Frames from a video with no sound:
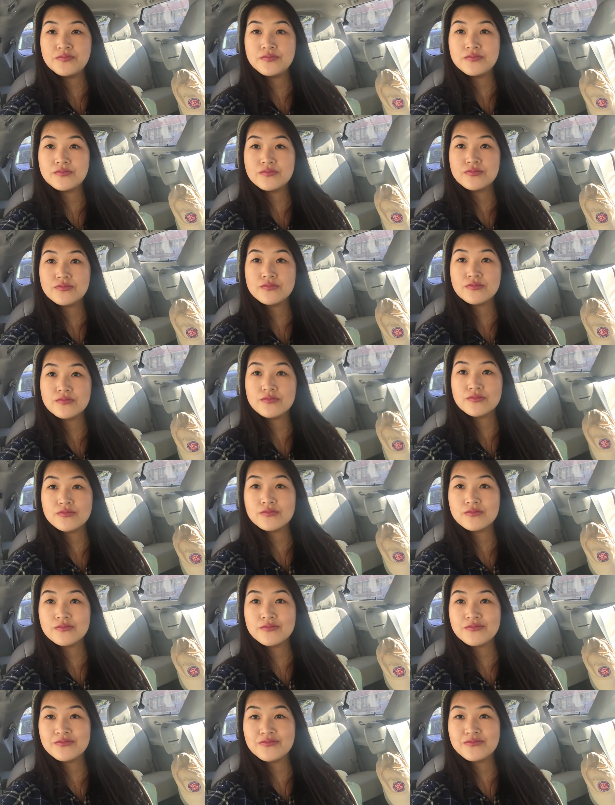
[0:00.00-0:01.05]

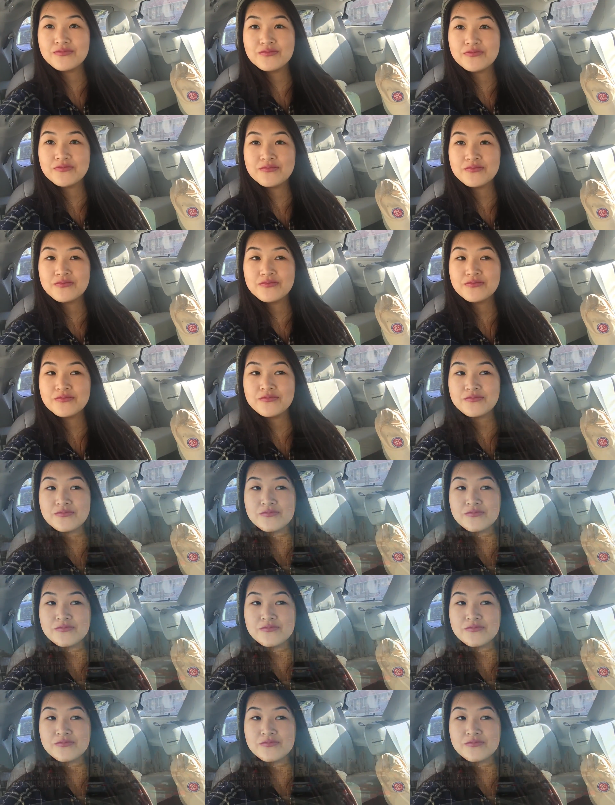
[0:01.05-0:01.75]
(no one is talking)